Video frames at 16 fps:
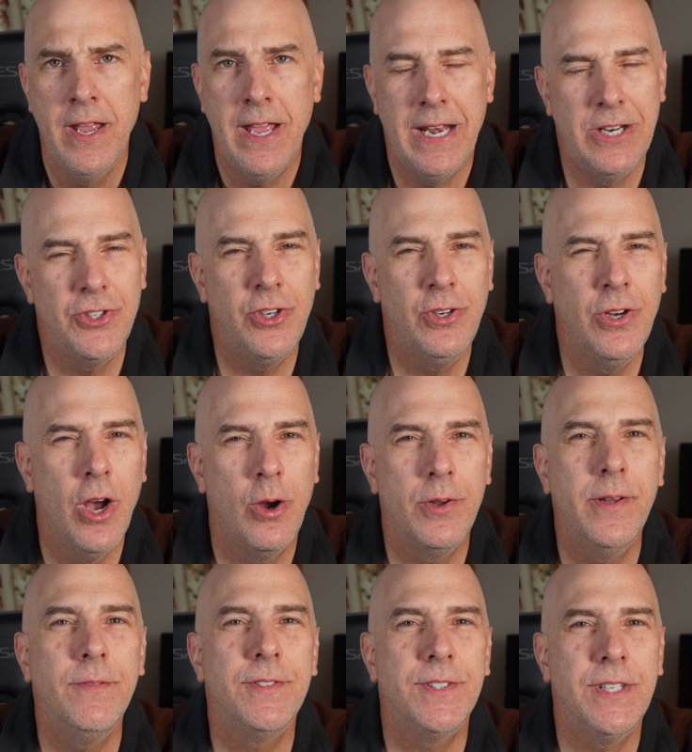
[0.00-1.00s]
And as you know,
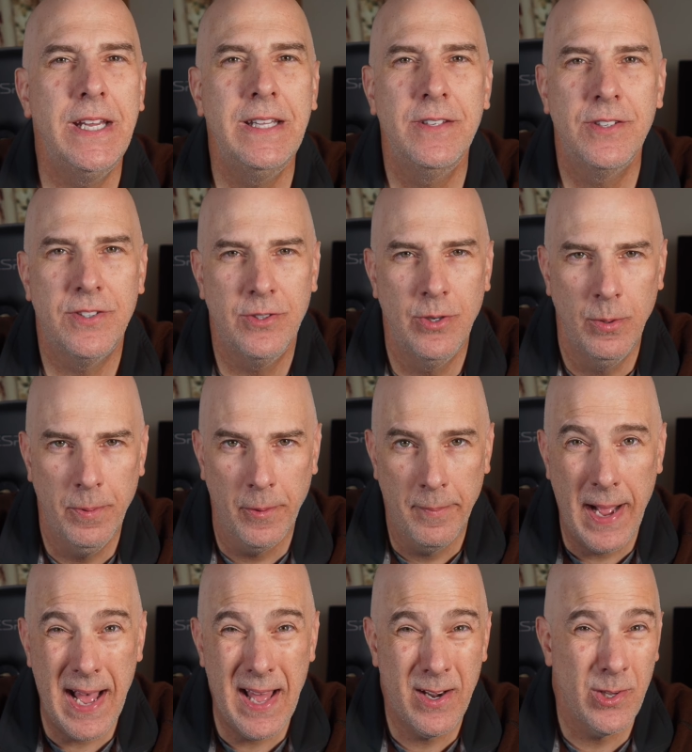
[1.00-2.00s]
you've seen the
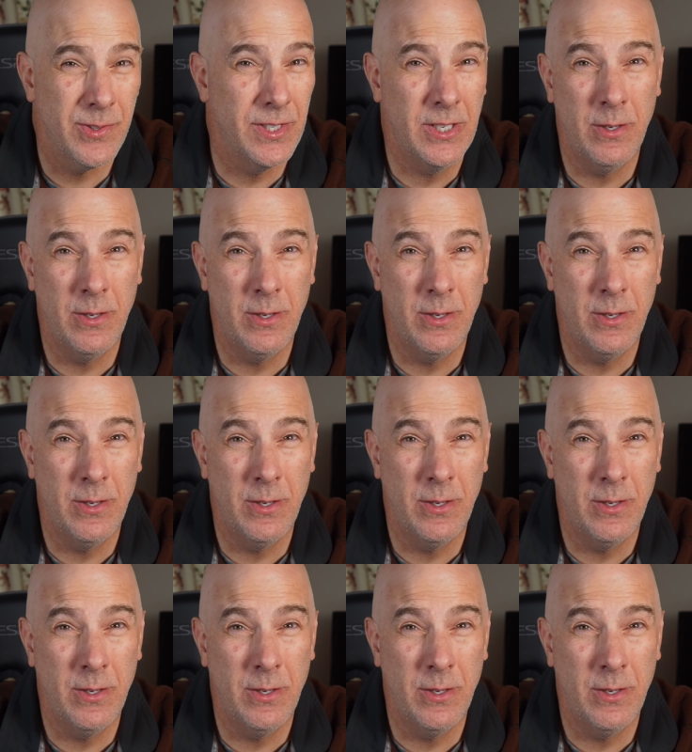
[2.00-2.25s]
supermodels and